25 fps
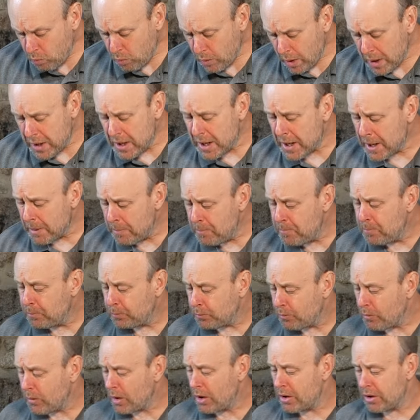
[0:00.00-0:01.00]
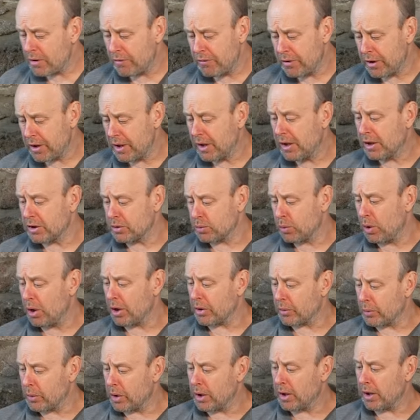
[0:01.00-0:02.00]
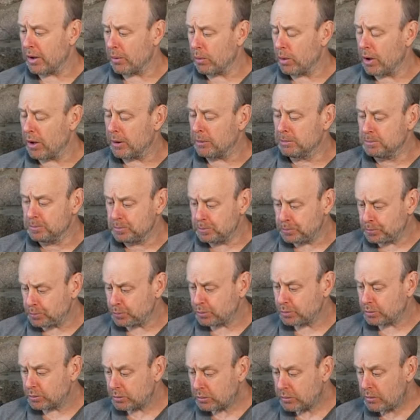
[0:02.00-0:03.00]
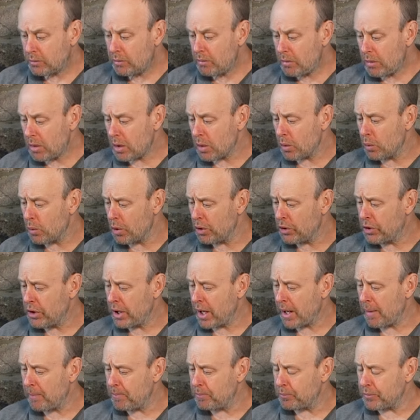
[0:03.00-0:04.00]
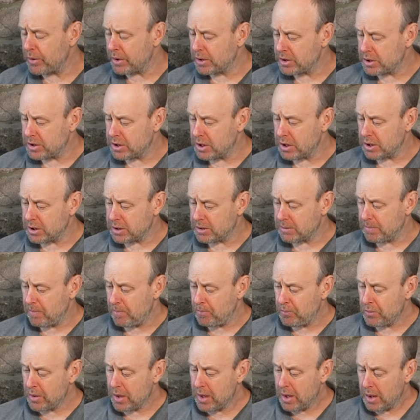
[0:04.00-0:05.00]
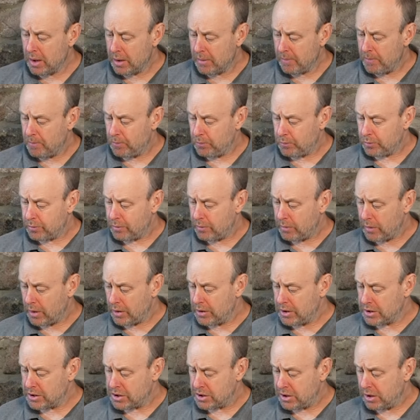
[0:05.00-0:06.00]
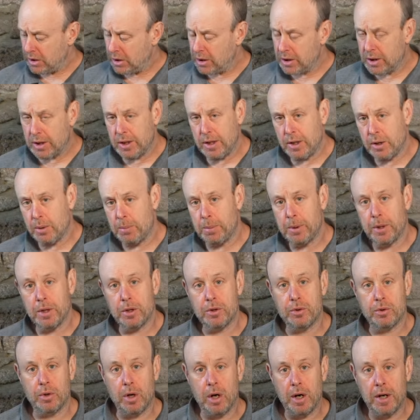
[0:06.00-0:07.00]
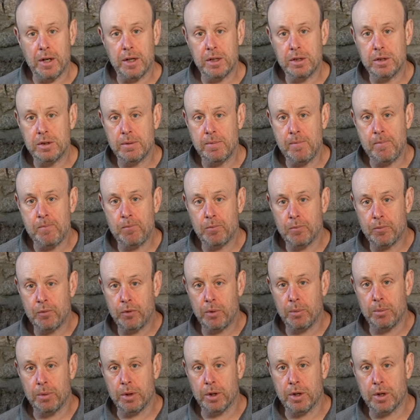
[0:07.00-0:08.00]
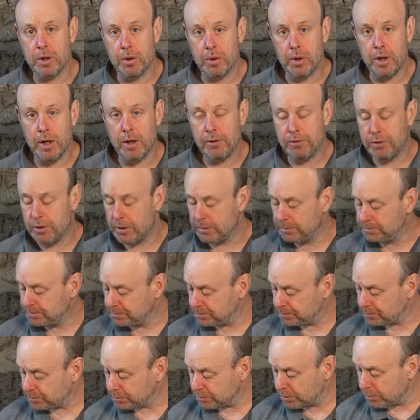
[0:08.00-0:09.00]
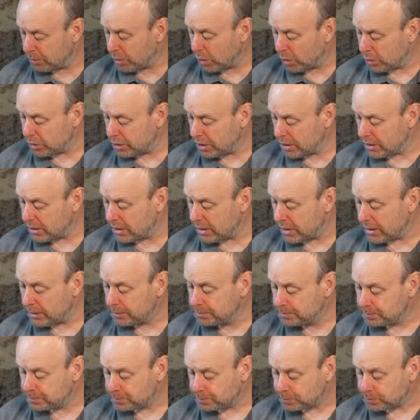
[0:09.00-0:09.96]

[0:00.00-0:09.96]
Yeah, the vanilla's worked really well with that. It's just, there's still a little bit of dryness from the Carafa malt in there,